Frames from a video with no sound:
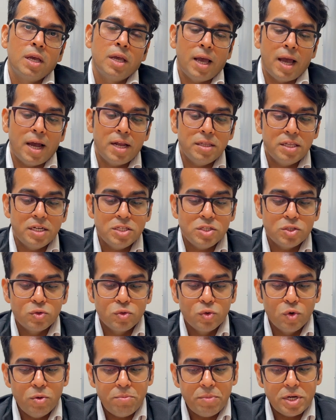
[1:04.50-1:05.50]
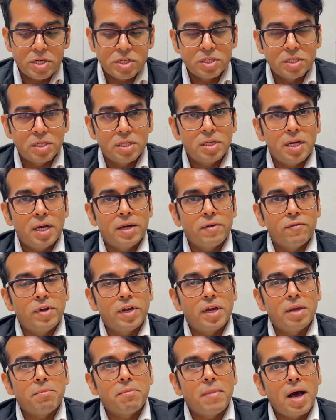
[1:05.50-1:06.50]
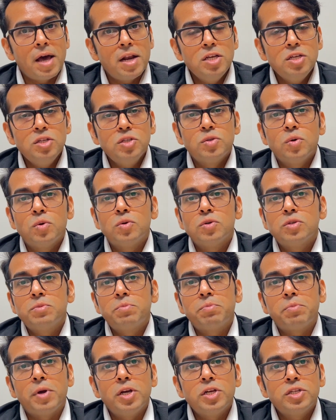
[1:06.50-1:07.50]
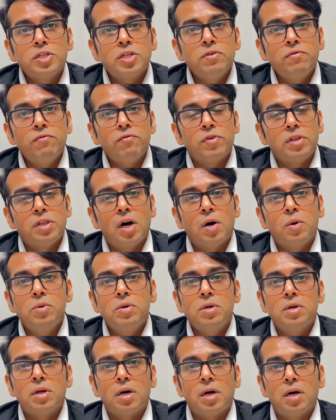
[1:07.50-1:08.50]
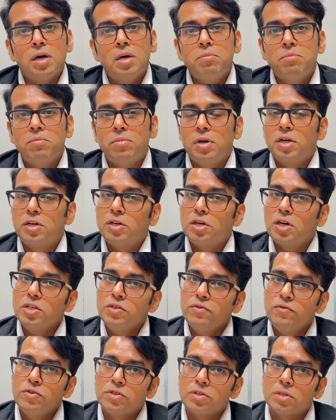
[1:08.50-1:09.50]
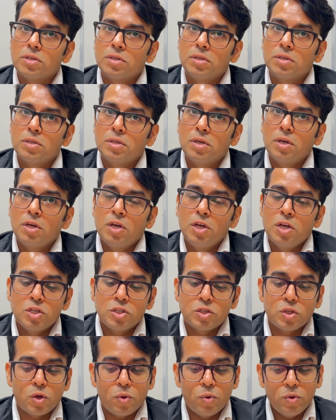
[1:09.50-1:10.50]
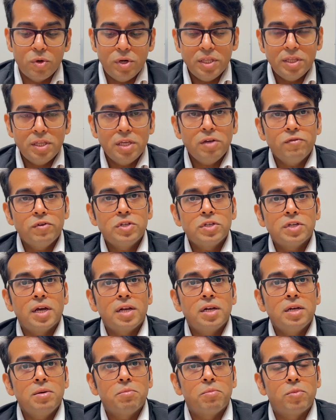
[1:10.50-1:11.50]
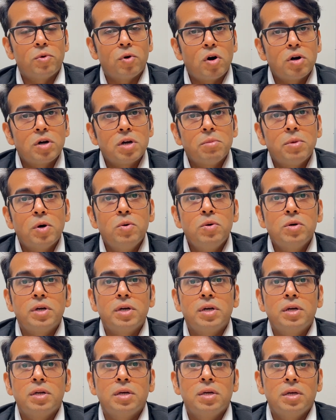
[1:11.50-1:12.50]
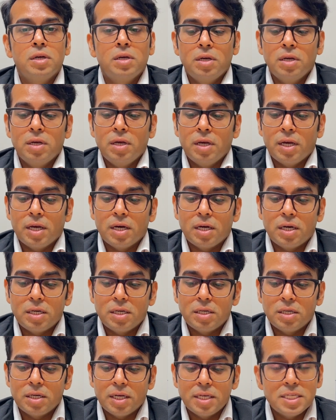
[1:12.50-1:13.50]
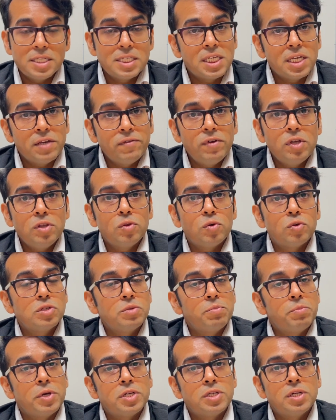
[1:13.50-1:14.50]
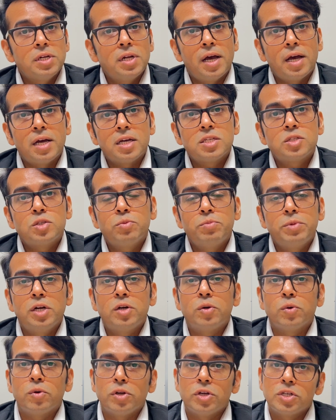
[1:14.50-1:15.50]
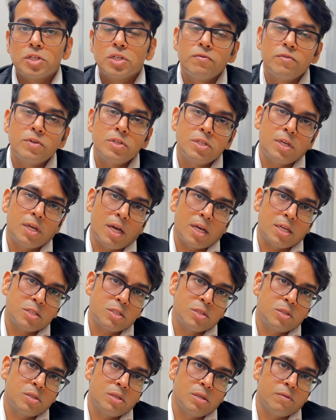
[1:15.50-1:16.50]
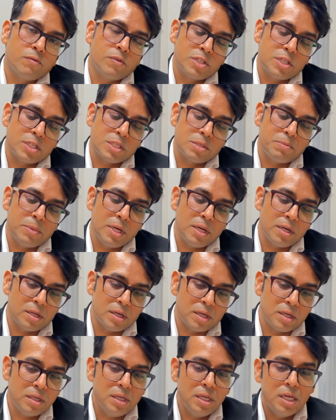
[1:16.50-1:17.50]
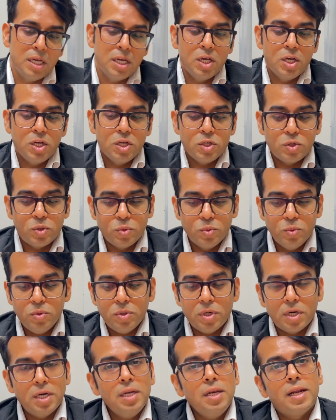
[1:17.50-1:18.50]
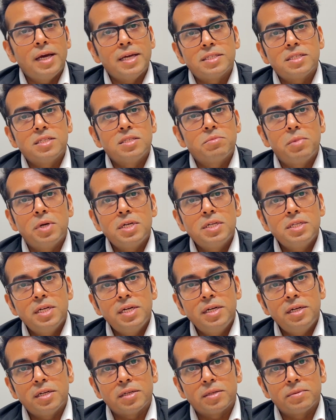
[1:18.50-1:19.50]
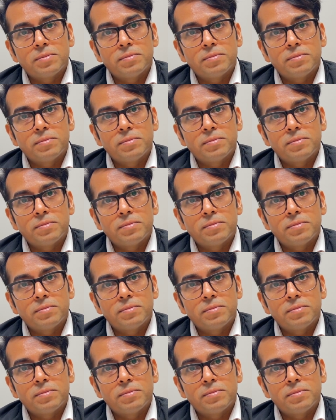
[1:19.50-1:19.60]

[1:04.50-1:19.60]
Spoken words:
and there is no measure we can manage those patients without a blood transfusion. So the only thing which can brought about in saving those patients has to be a donation which is being done to a licensed blood center.